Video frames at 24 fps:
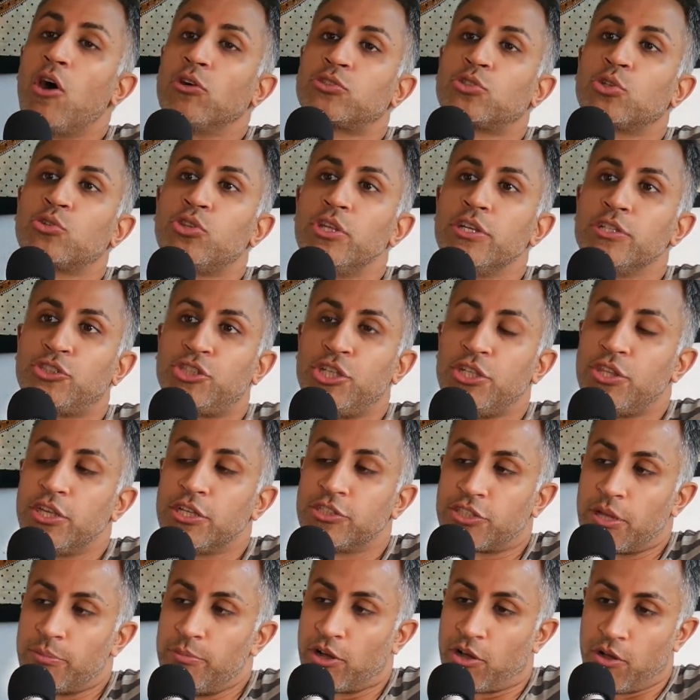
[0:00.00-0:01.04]
also think she
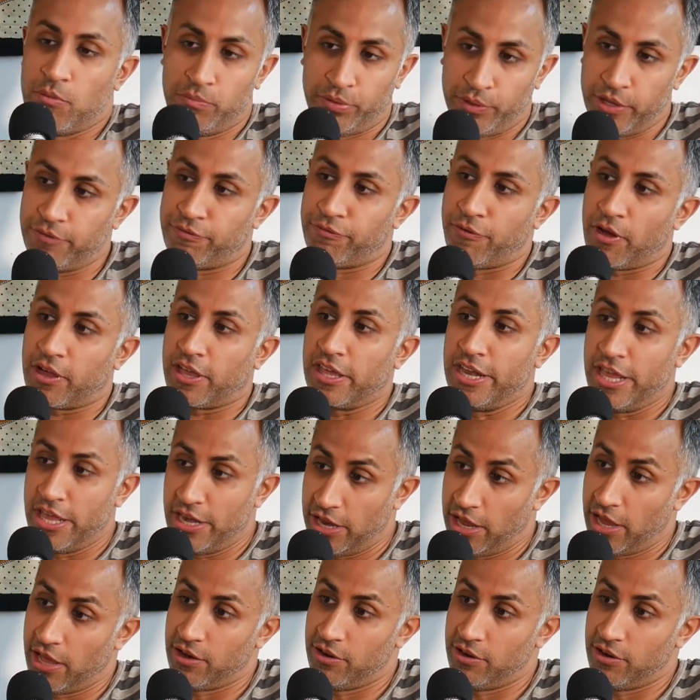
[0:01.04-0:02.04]
thinks I'm a complete fucking idiot.